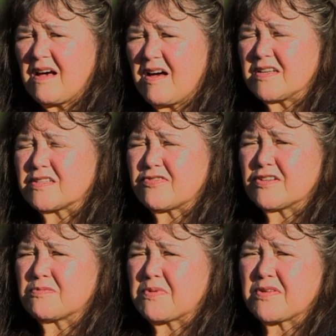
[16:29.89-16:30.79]
On his
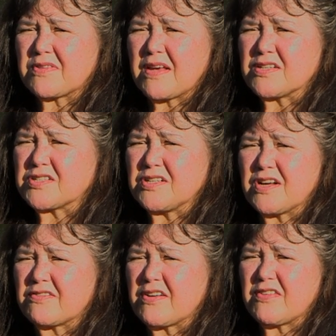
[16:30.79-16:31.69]
first birthday, she
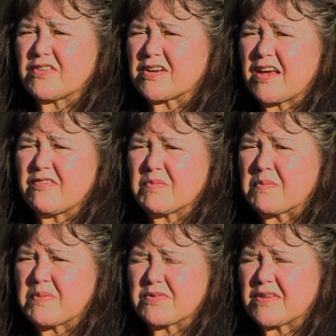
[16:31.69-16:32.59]
never even gave him a
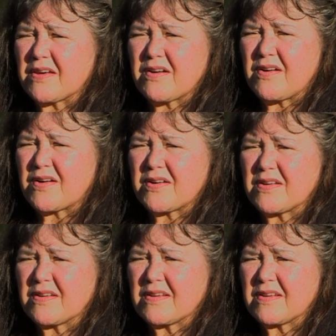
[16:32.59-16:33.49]
birthday card.